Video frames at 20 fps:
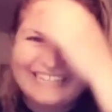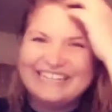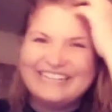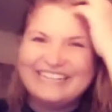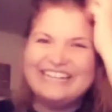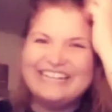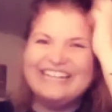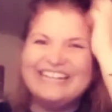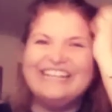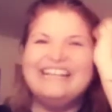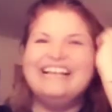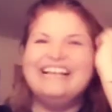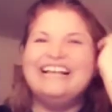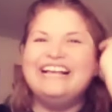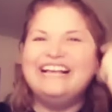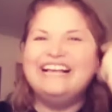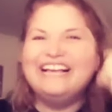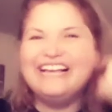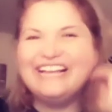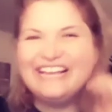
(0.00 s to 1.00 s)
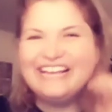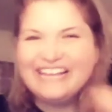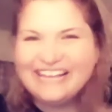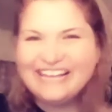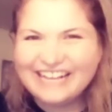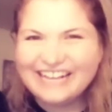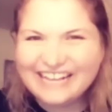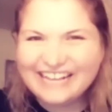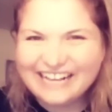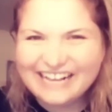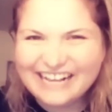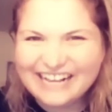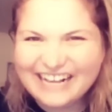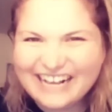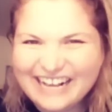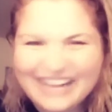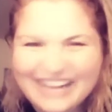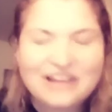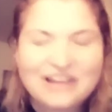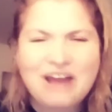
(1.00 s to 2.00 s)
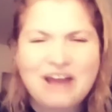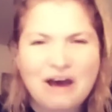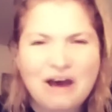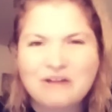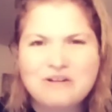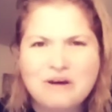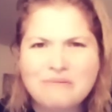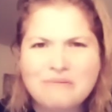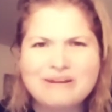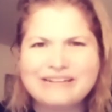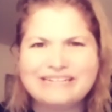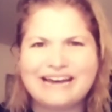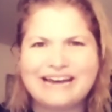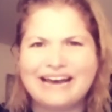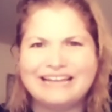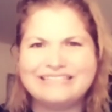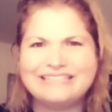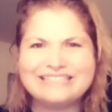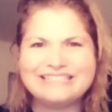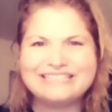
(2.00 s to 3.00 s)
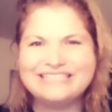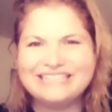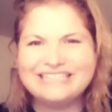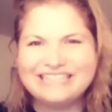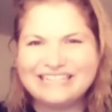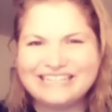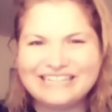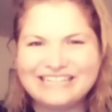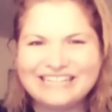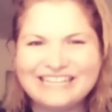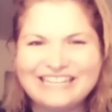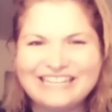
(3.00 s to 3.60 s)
Yeah, we don't want that. I'm gonna try to avoid that as much as yeah.